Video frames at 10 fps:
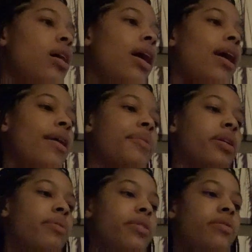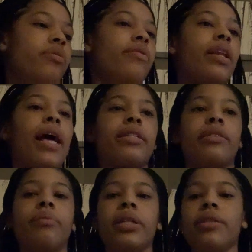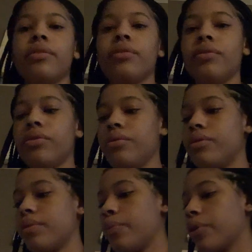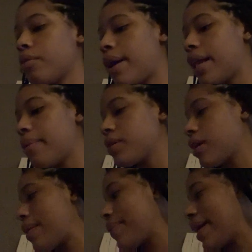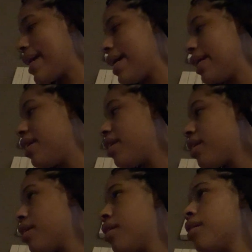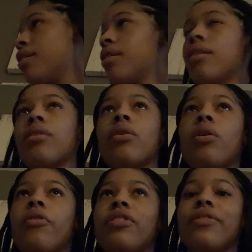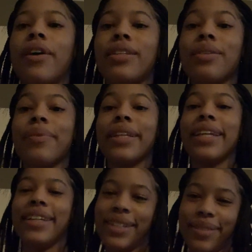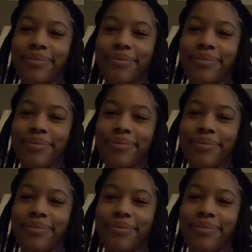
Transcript: I'm going to relax a little bit, do some work on my laptop, and hopefully find something to eat.